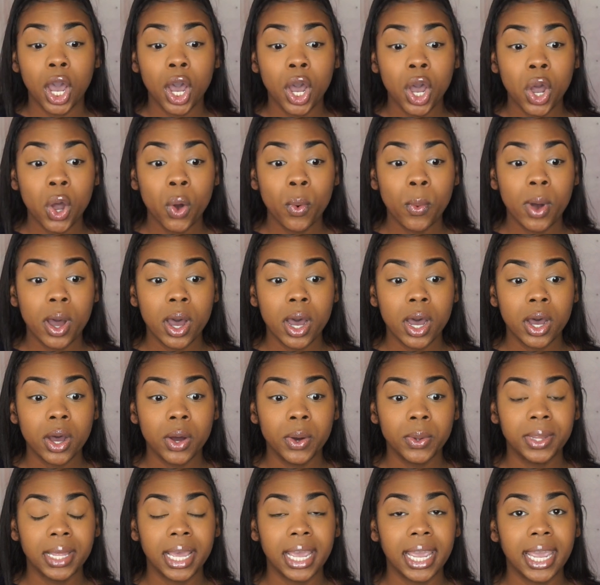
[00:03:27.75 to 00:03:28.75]
oh,
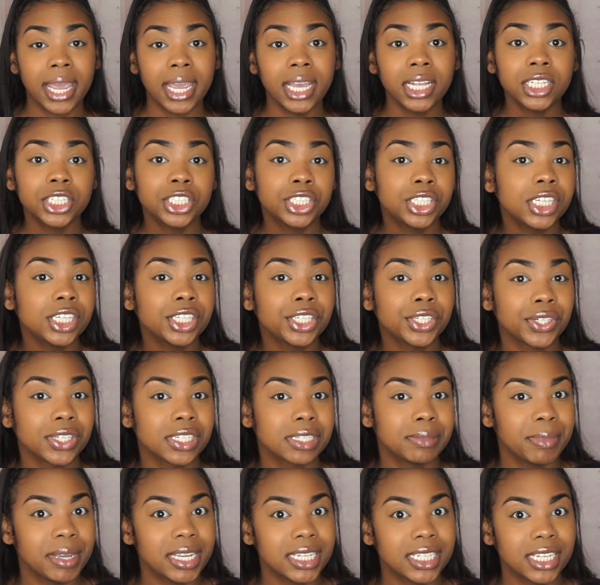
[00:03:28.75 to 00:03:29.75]
well, the English teacher
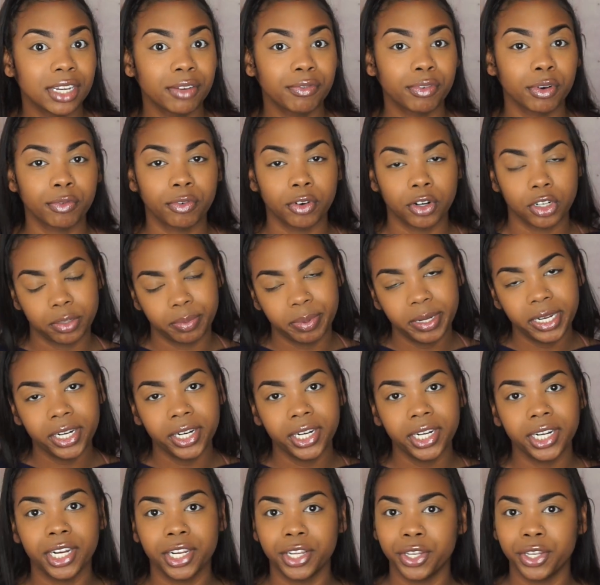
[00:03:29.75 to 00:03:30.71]
is missing for first period,